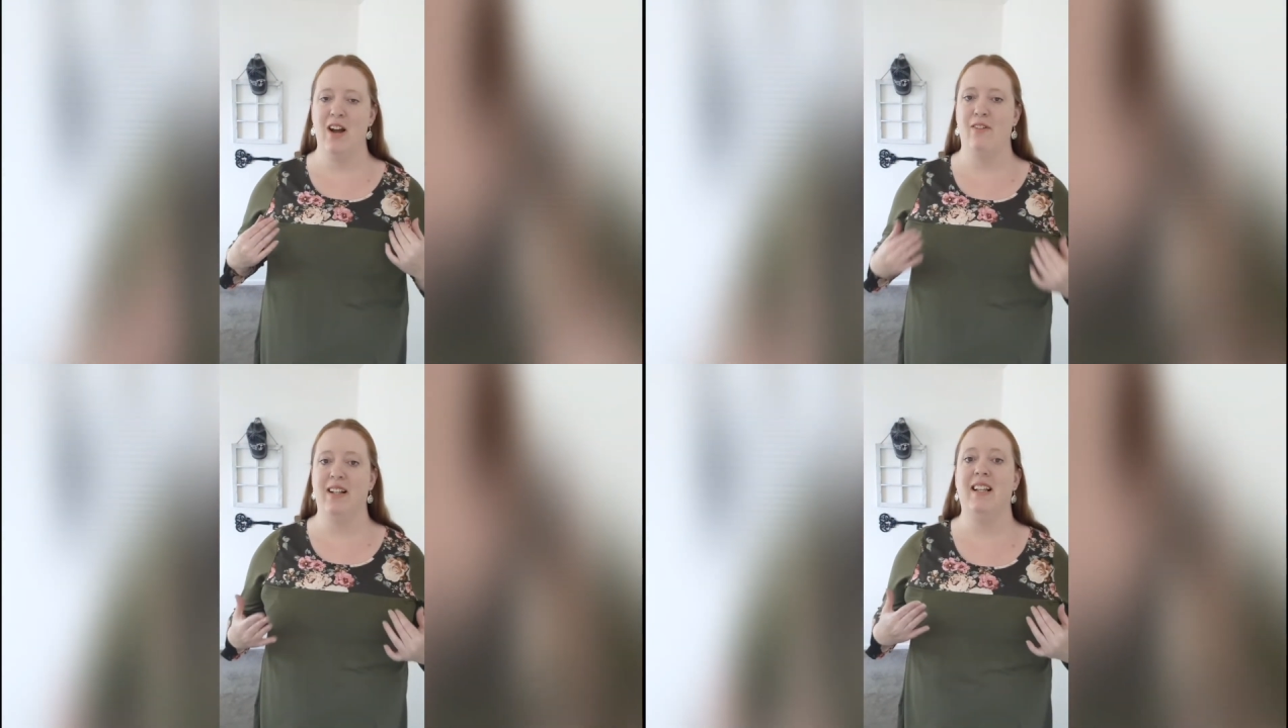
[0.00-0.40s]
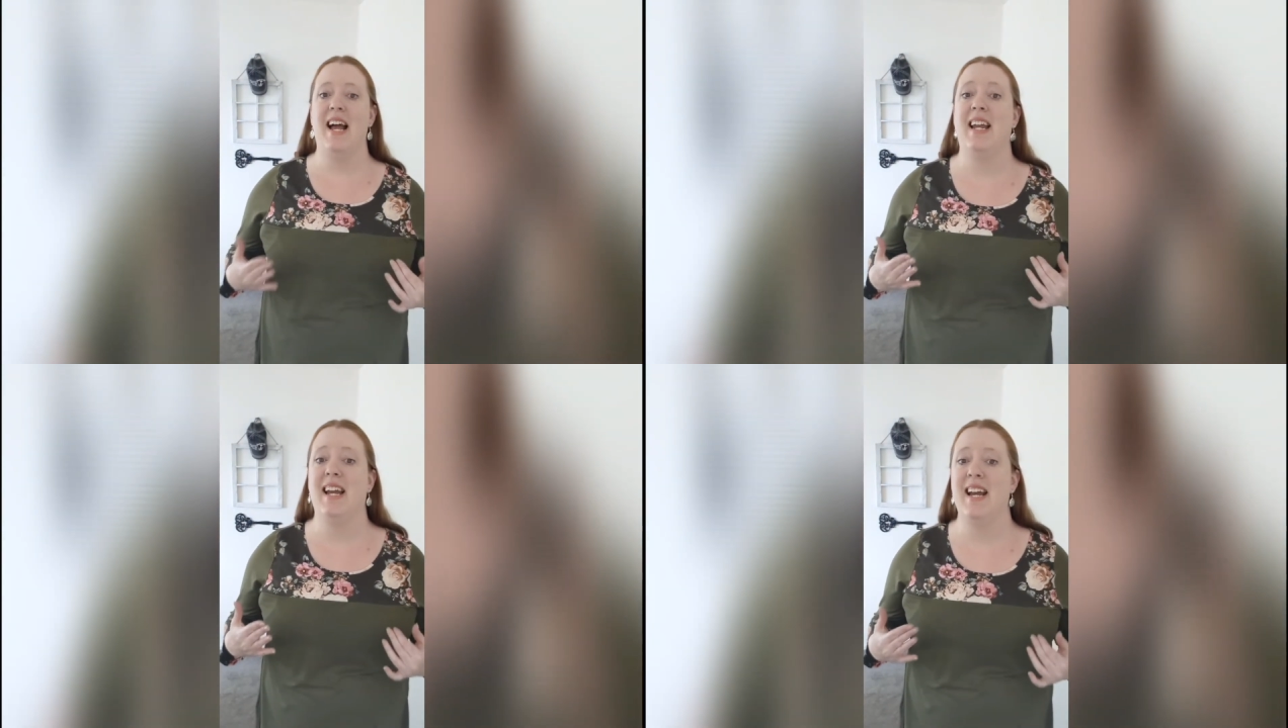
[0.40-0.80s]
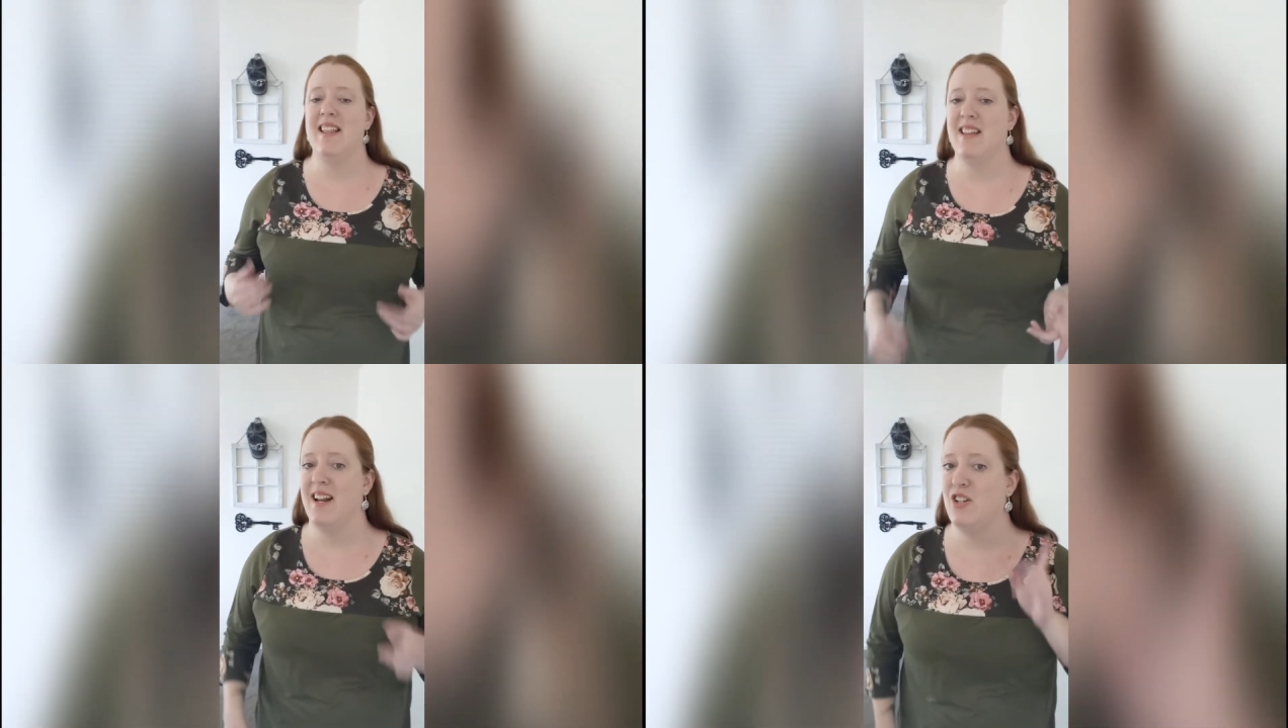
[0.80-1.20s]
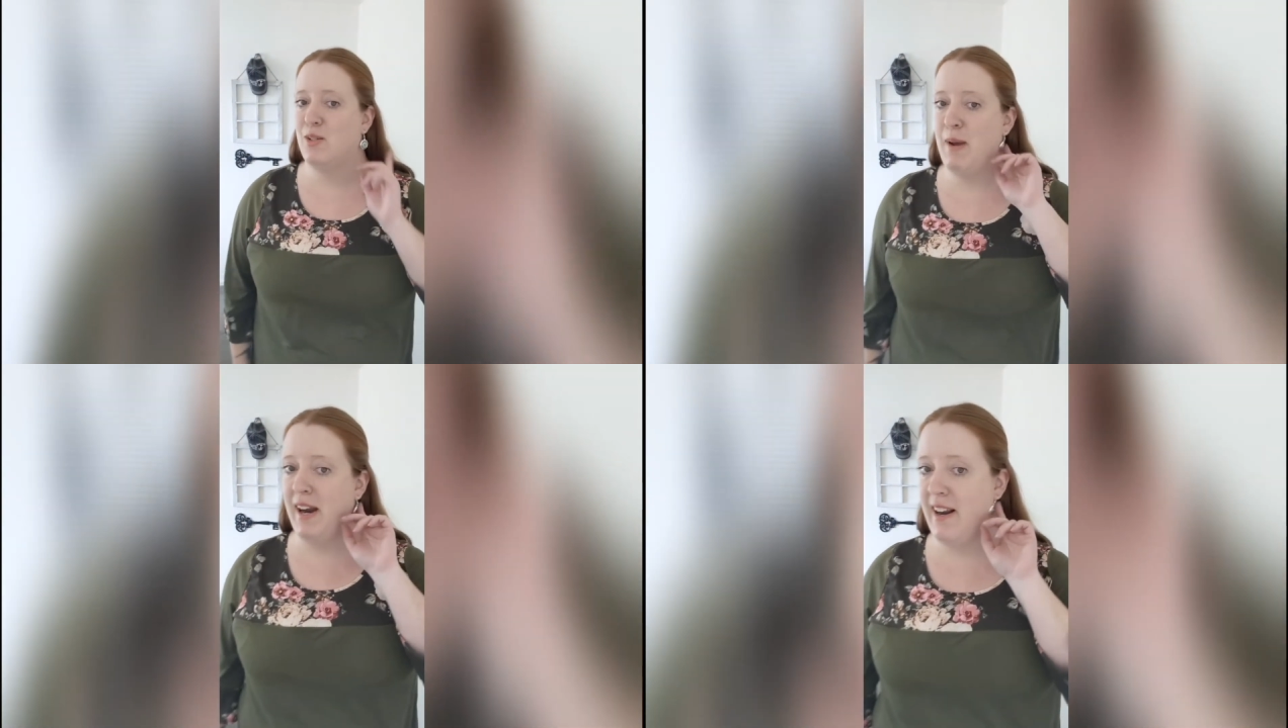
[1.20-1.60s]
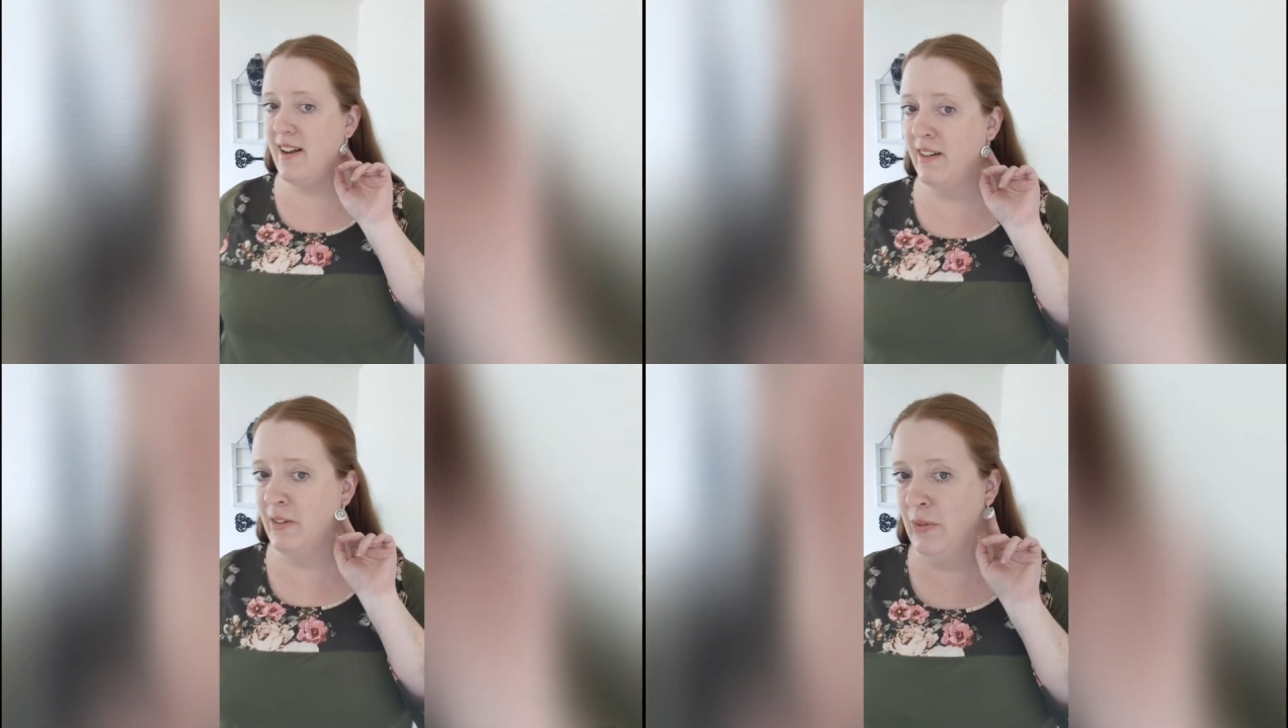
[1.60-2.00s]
I really like it. And then I just paired it